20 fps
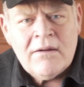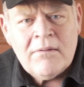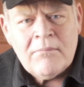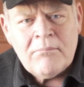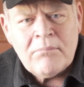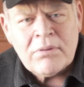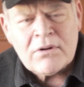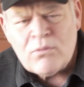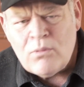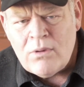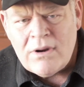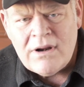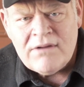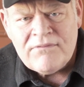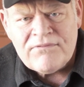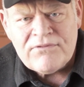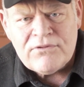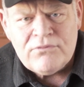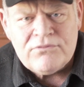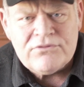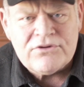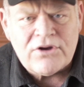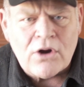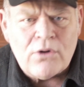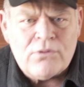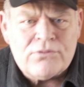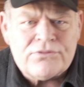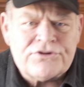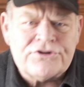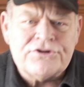But what if you
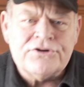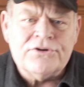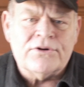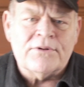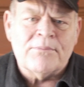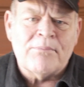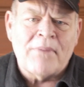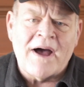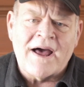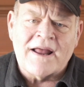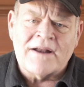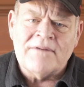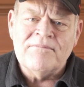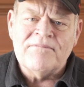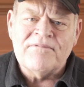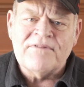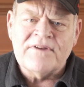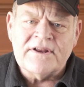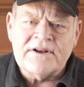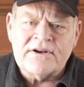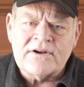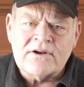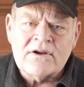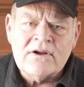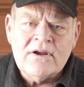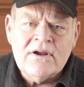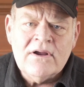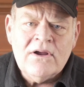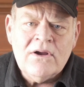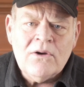don't shoot a bottom feeder?
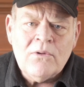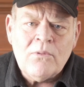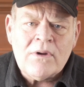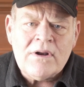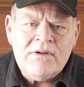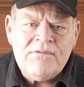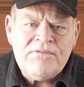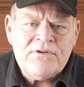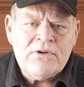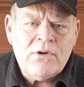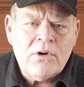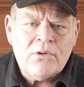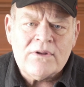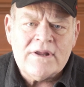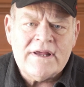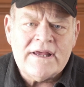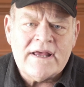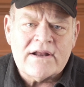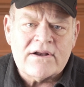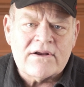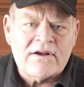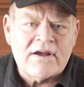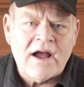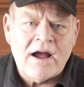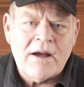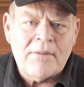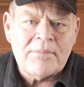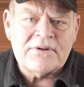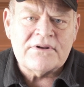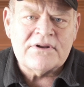What if you only enter
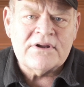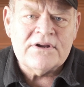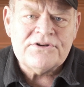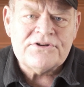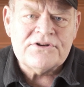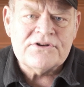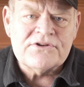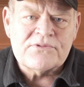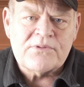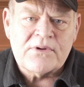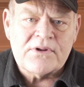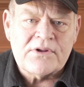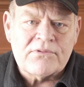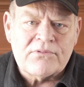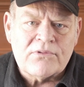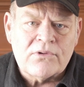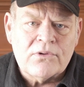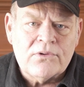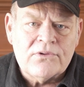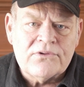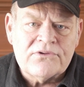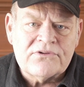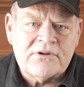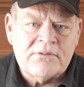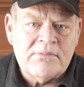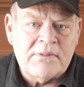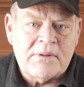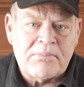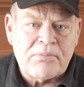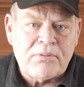competitions where the rules
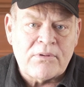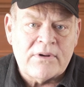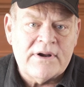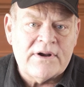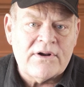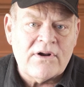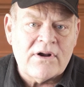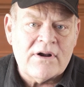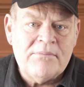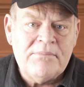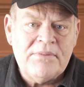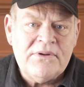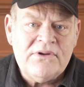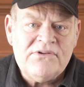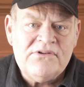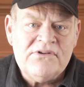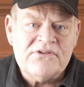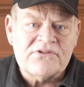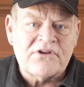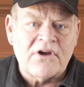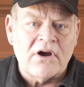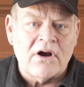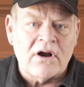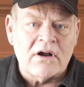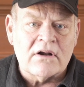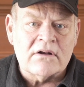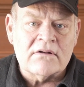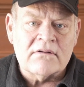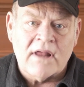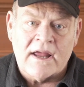can be printed on a business
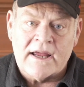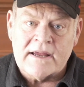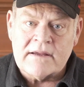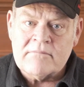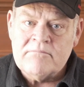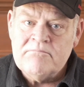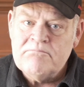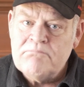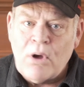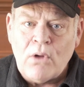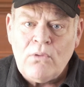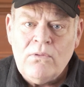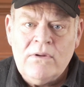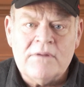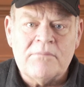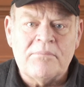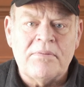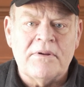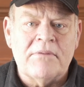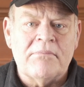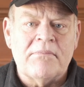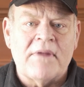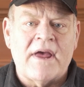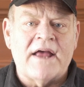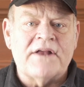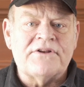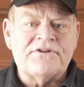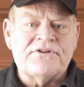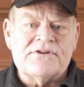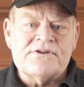card, like bowling pin
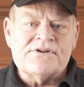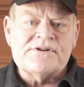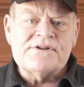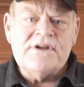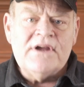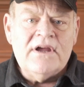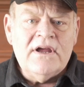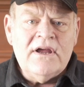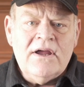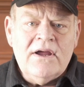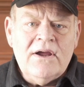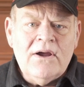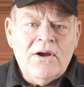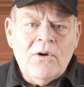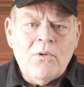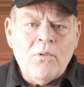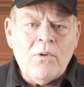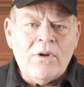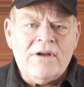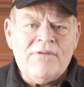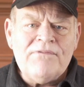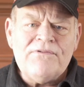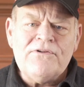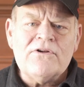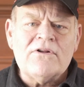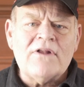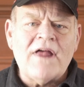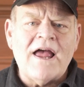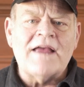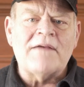matches? What if
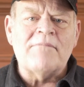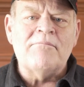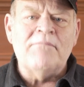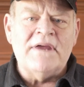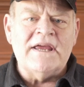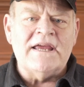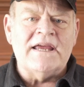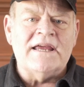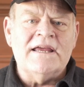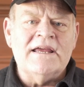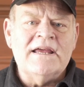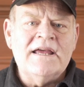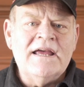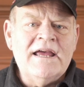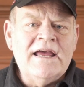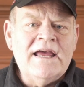you're like me,